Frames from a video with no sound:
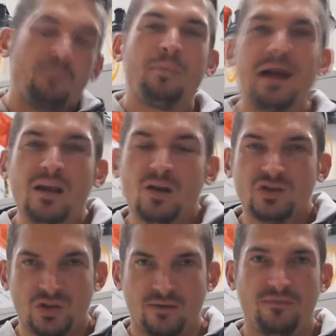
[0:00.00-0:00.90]

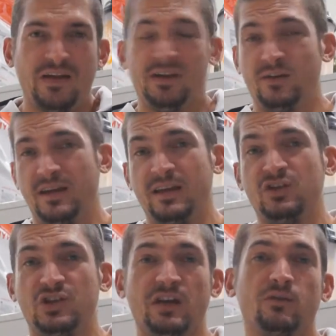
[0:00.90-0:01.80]
Biological value
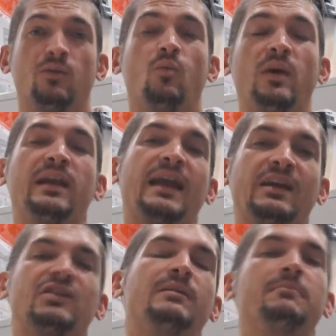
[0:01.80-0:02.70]
in general, what it
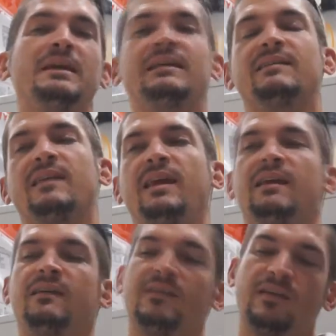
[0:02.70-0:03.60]
actually means
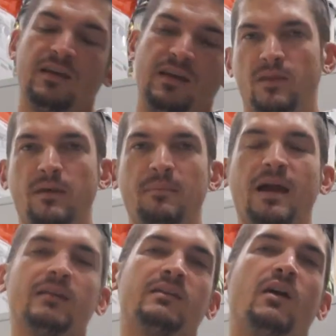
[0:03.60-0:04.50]
is the
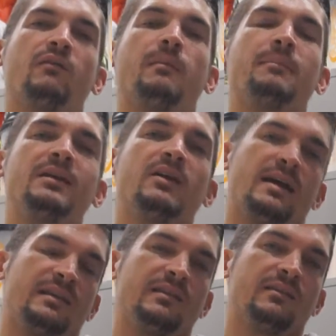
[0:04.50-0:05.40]
amount of amino
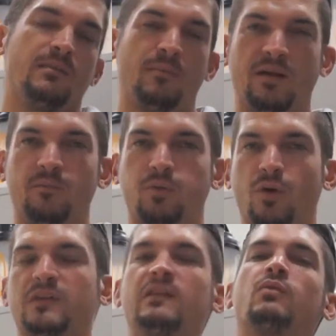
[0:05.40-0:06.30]
acids, the amount of
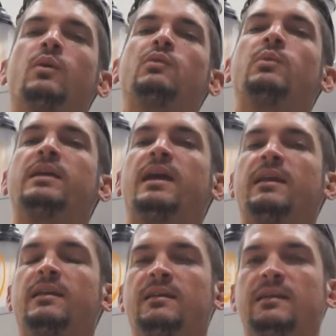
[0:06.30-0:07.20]
proteins what we
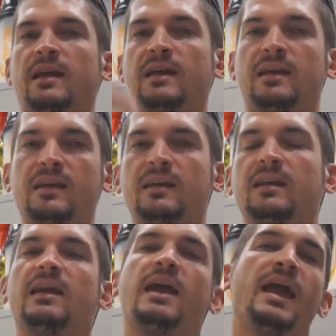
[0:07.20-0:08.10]
can take in
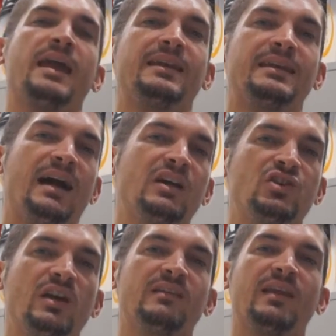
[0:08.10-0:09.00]
and
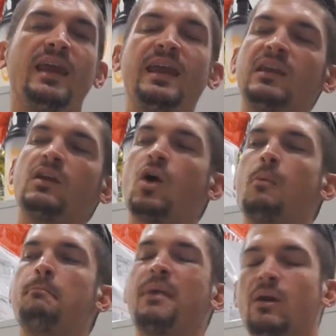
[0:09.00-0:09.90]
digest in
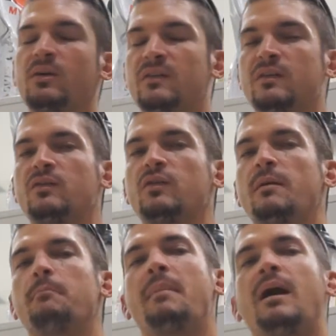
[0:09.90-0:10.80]
comparison to
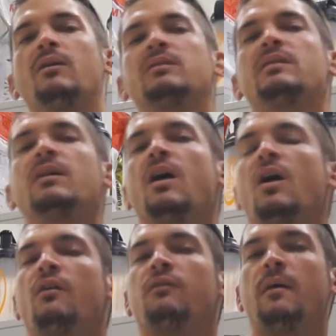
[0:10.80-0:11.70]
the amount
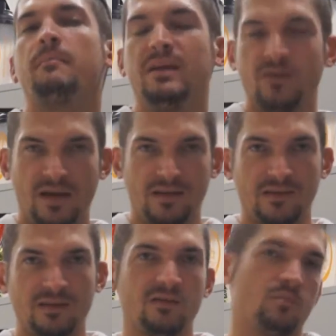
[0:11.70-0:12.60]
of amino
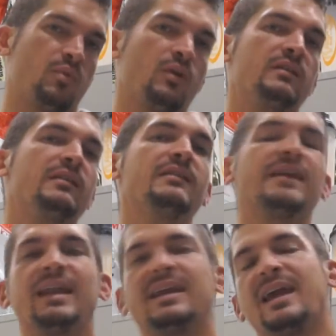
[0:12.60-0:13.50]
acids, proteins
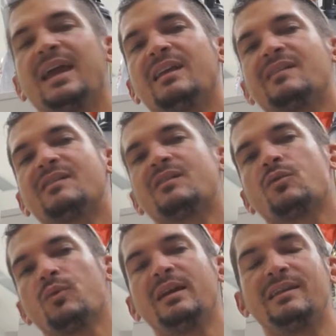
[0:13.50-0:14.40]
getting
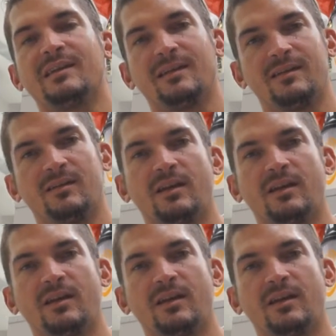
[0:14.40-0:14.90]
excreted.